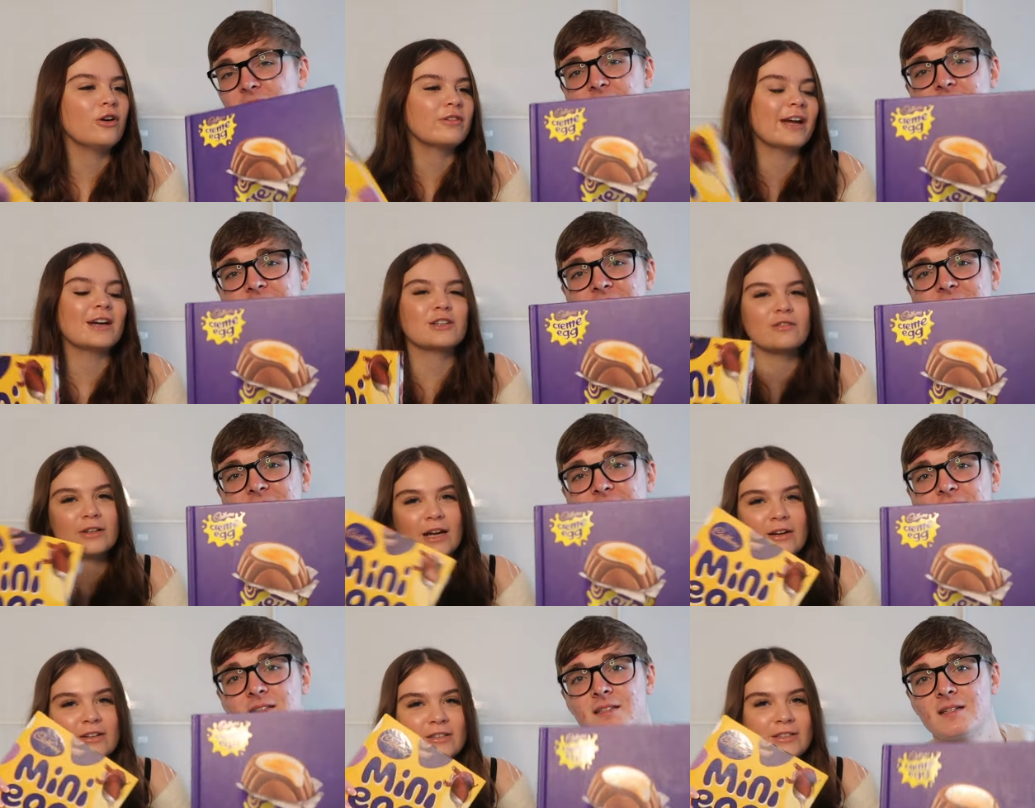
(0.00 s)
Speaker 1: reaction right
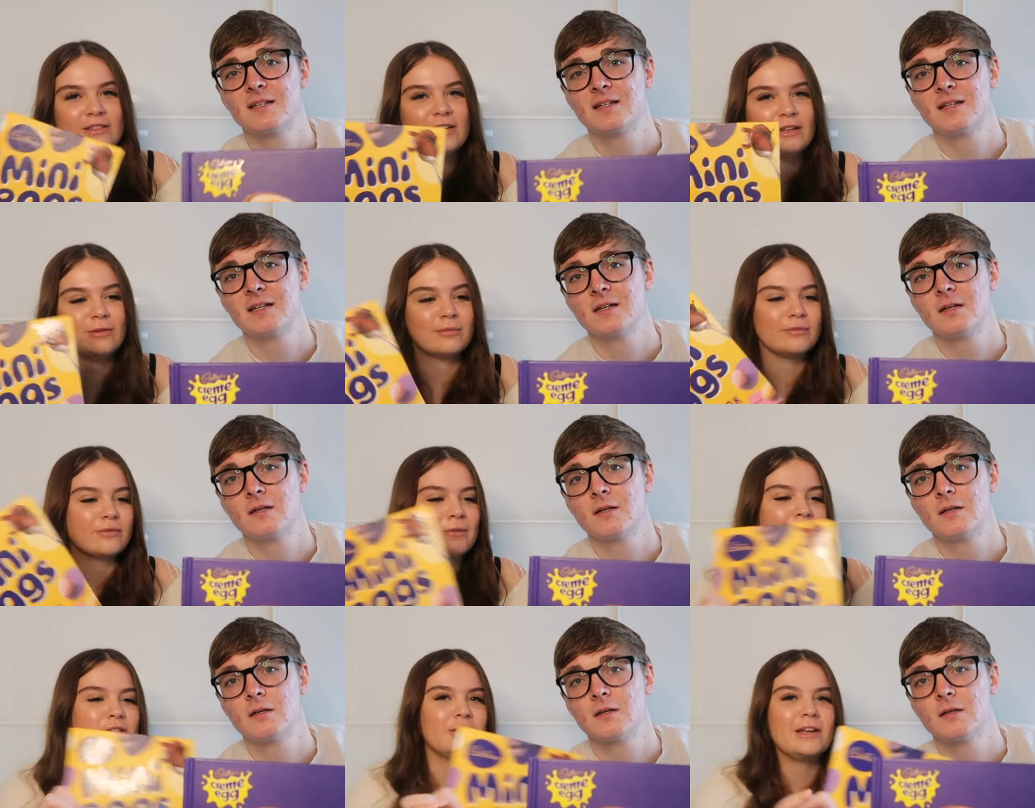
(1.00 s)
now because he's seen them for
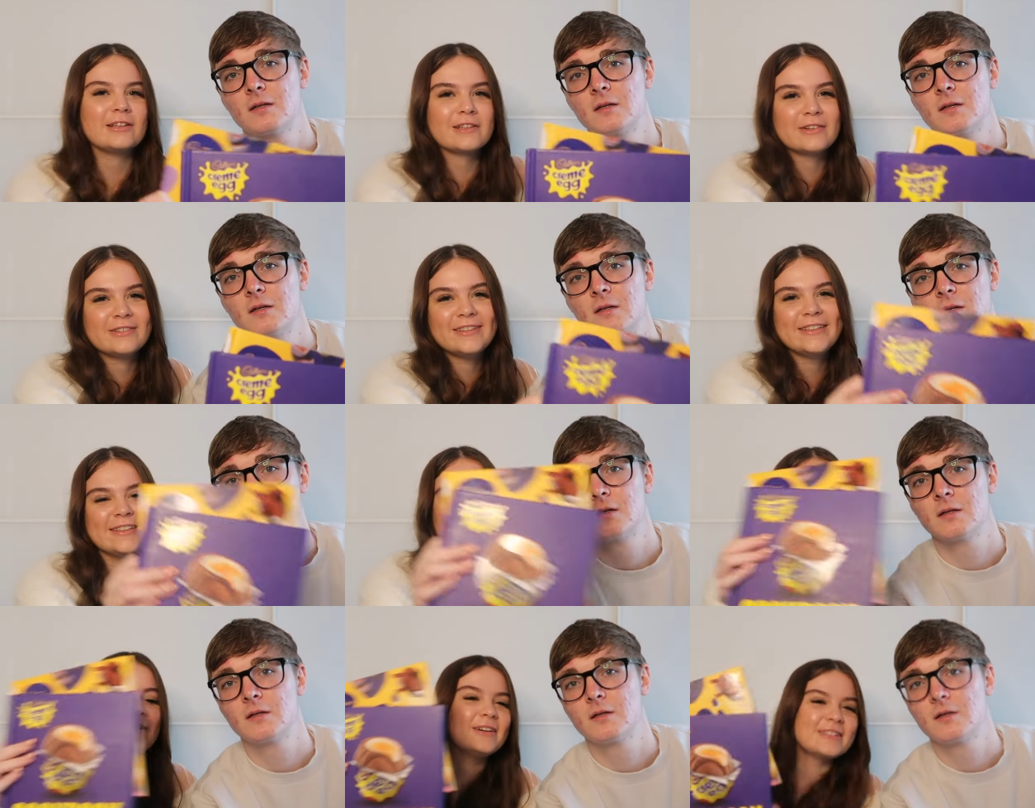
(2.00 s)
about 2 days now.
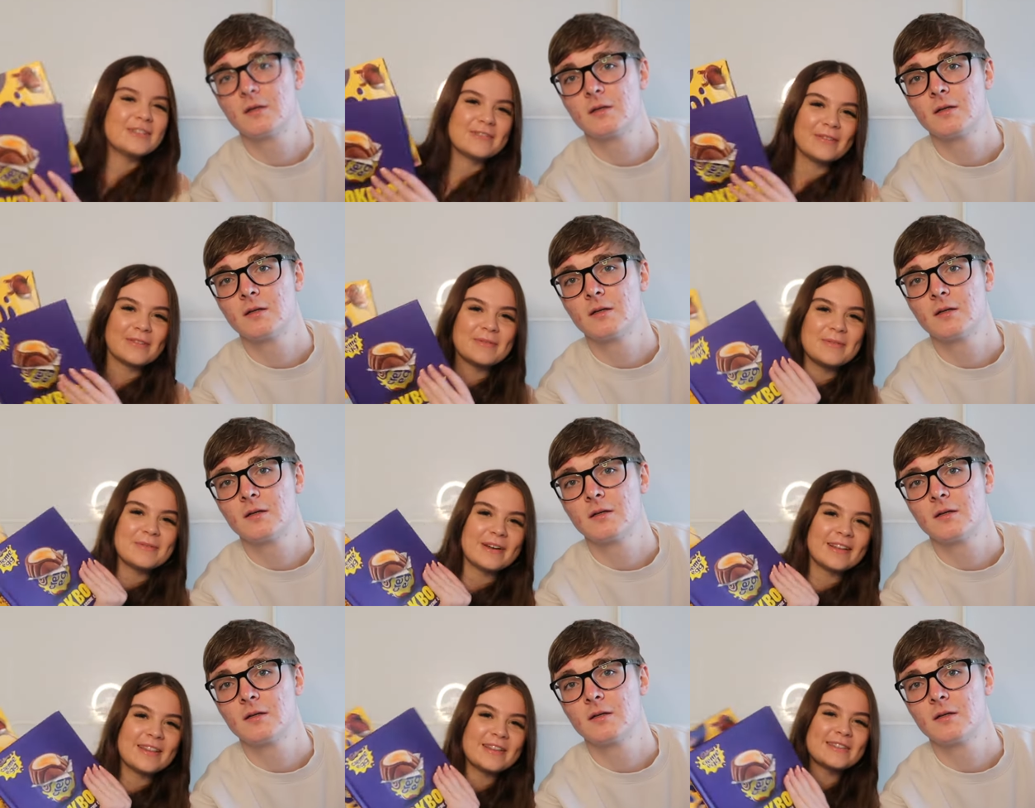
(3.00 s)
But I still wrap them up
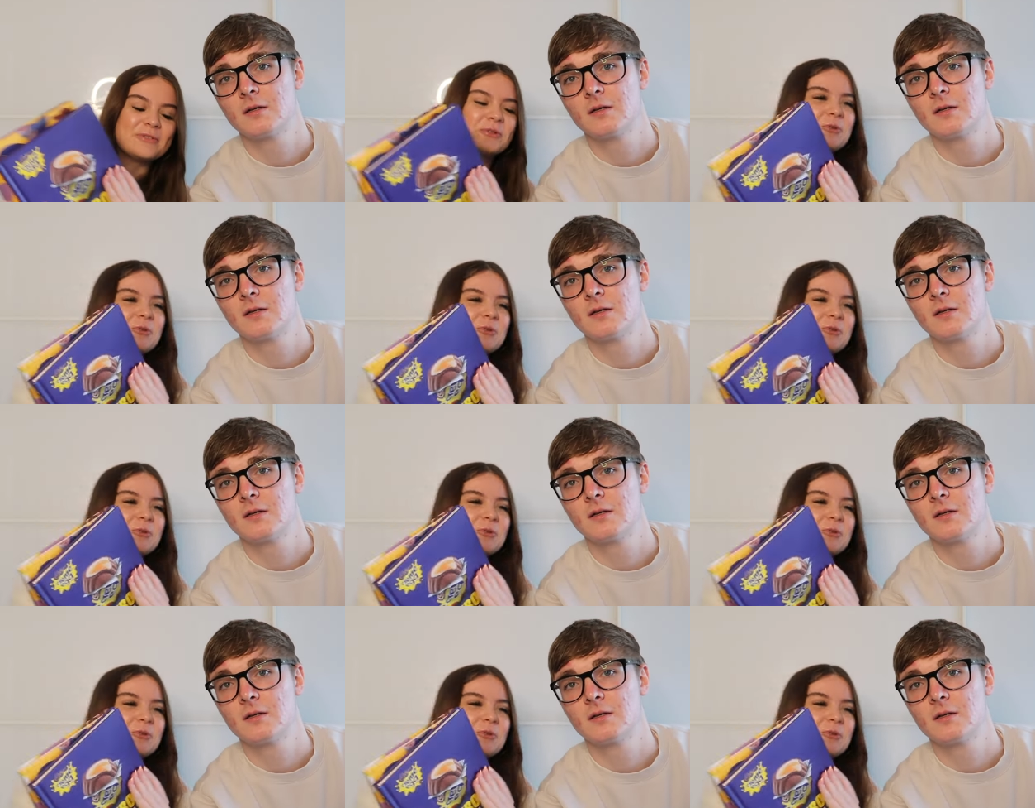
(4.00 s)
and they're still